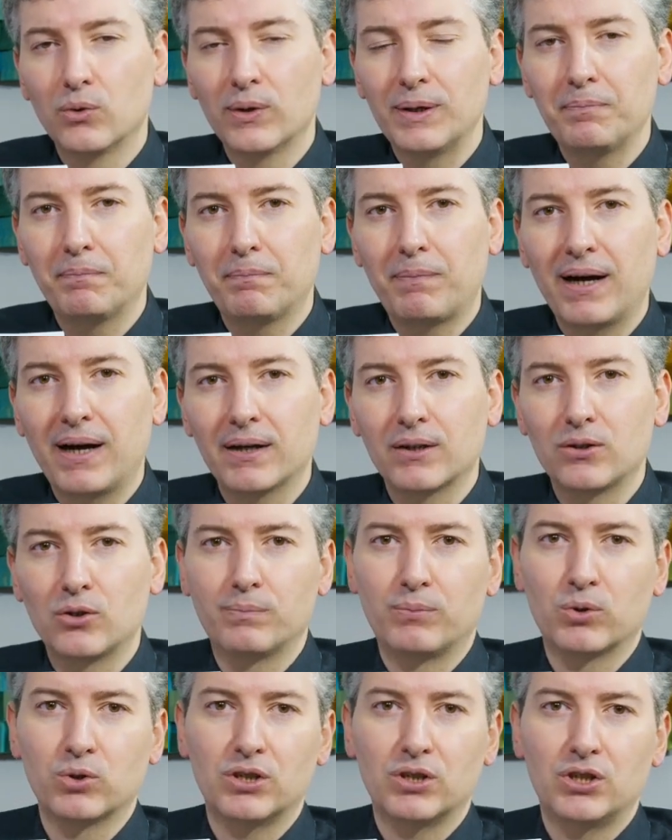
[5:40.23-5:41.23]
and the
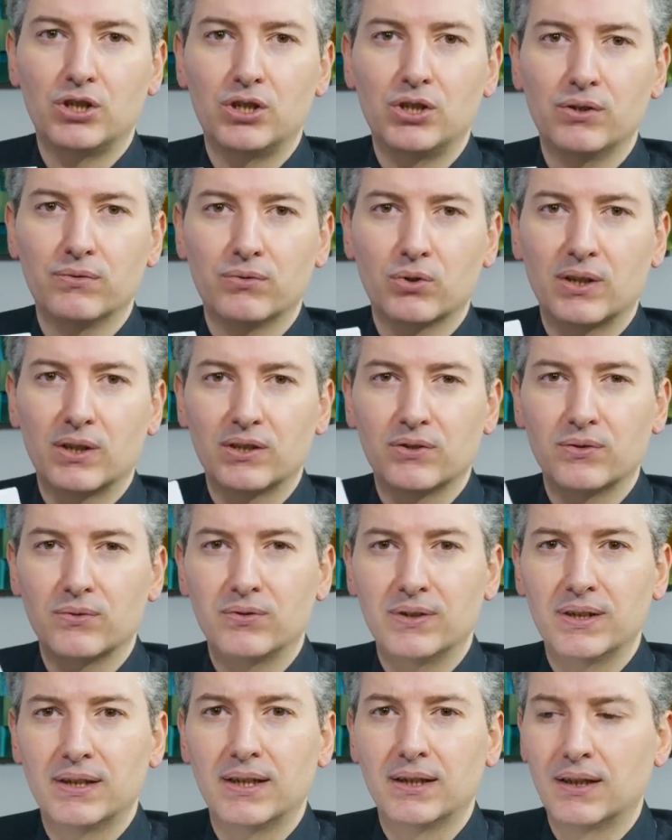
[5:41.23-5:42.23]
positive impact
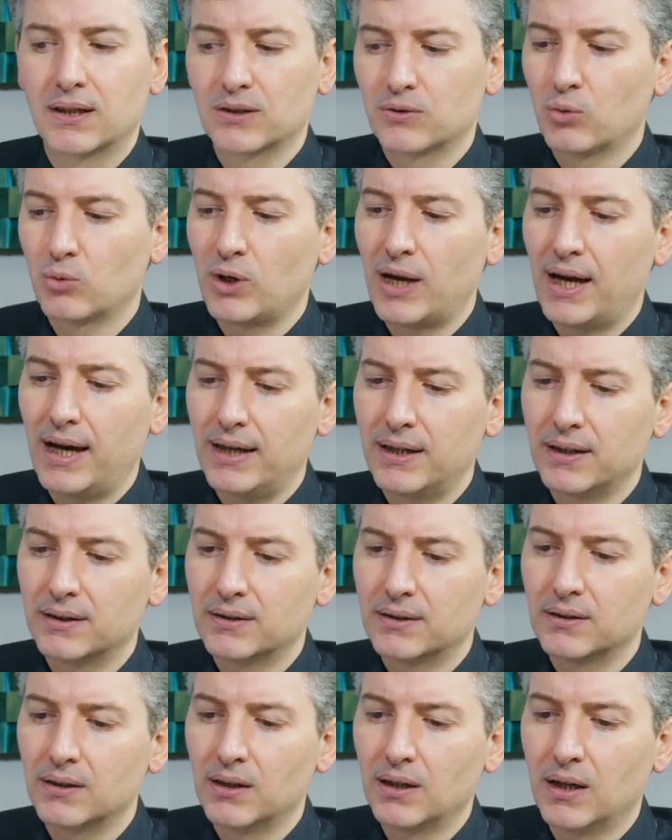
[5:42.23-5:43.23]
on in
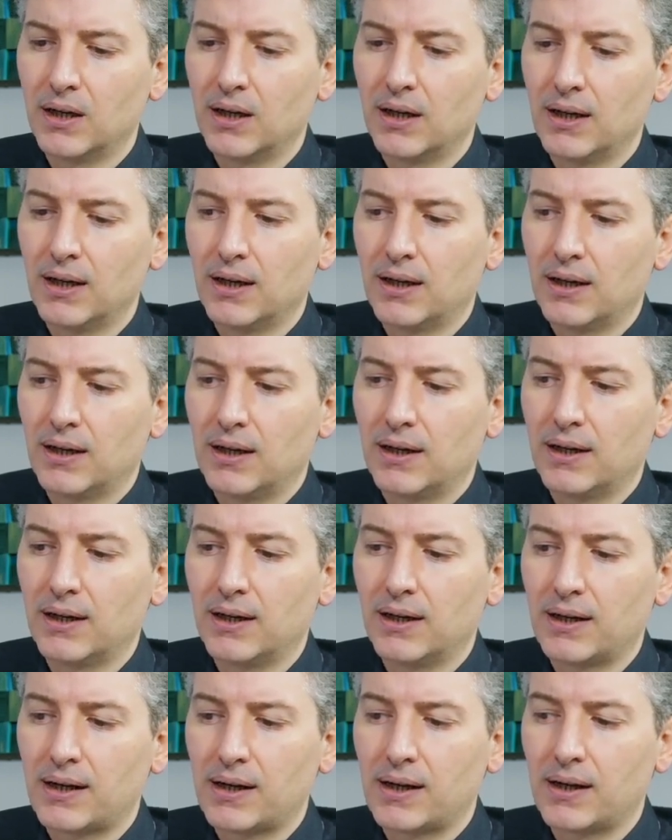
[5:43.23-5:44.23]
women's
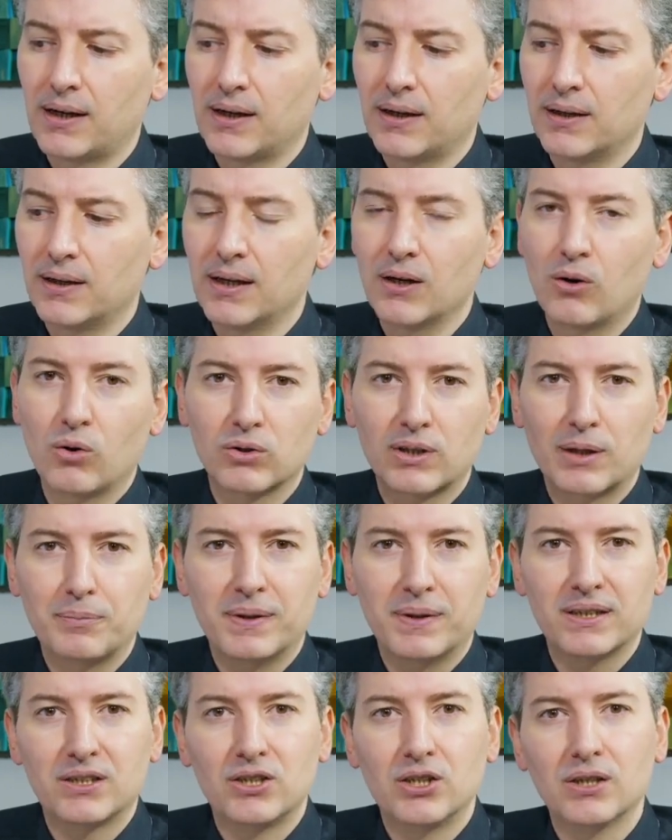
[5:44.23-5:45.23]
lives
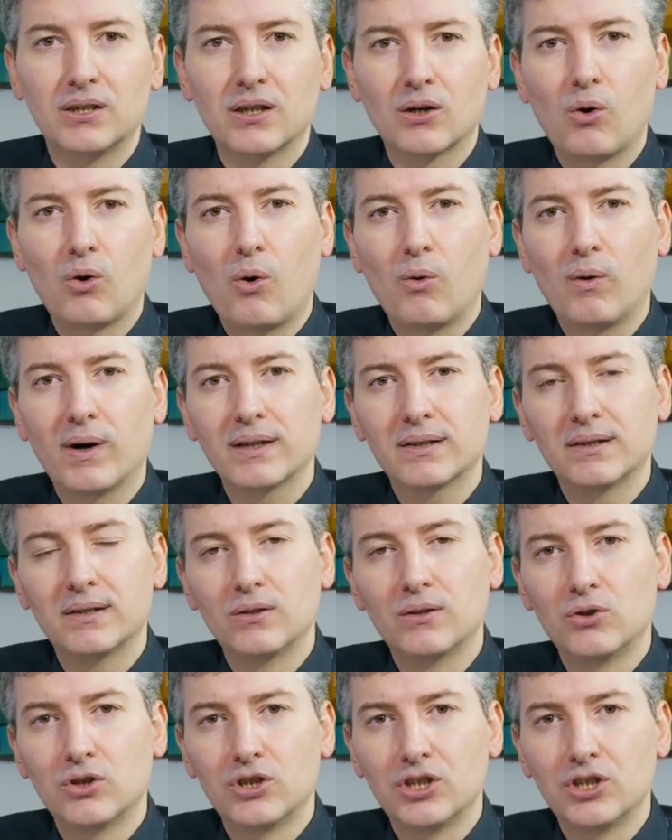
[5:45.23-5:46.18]
compared to surgery.